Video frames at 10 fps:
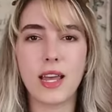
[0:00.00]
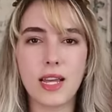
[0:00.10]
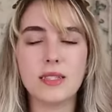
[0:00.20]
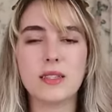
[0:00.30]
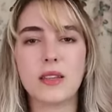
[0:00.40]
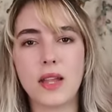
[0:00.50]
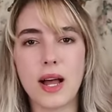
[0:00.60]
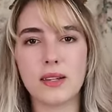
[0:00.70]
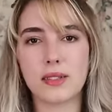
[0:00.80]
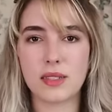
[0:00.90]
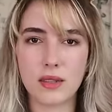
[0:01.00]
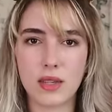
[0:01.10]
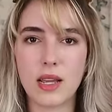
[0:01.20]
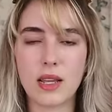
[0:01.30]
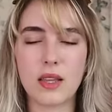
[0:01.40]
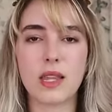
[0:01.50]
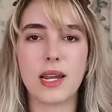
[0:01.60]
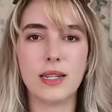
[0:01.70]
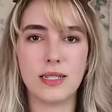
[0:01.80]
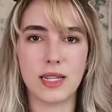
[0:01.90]
And the last thing that
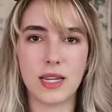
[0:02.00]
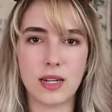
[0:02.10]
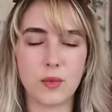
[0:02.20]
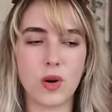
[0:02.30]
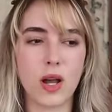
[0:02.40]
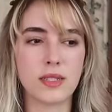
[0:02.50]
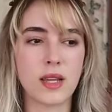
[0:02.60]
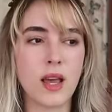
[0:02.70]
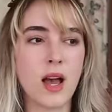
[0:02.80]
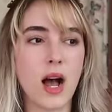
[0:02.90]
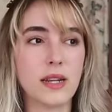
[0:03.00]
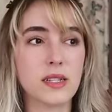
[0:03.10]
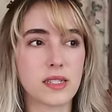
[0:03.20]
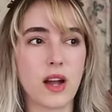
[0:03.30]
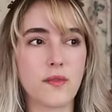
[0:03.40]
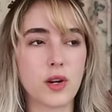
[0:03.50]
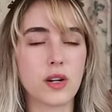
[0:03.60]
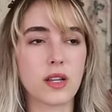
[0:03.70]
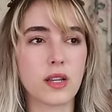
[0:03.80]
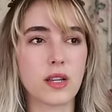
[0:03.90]
I did was I
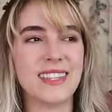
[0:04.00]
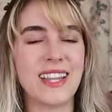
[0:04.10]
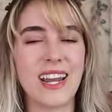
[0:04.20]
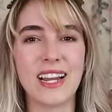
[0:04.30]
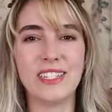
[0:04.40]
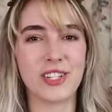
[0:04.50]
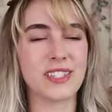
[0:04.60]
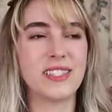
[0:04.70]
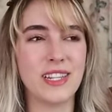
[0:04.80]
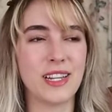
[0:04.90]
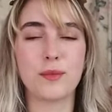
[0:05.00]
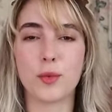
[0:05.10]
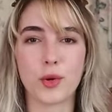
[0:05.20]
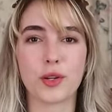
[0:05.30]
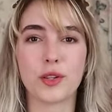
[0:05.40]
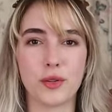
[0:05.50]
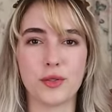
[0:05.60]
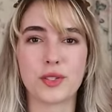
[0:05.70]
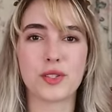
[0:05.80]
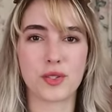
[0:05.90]
discovered that I just needed more
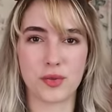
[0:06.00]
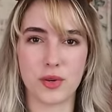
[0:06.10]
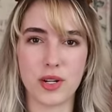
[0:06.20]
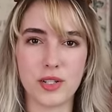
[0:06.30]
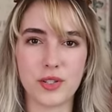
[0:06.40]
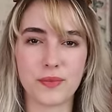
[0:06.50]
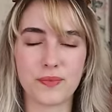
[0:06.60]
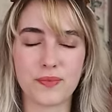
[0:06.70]
closed storage.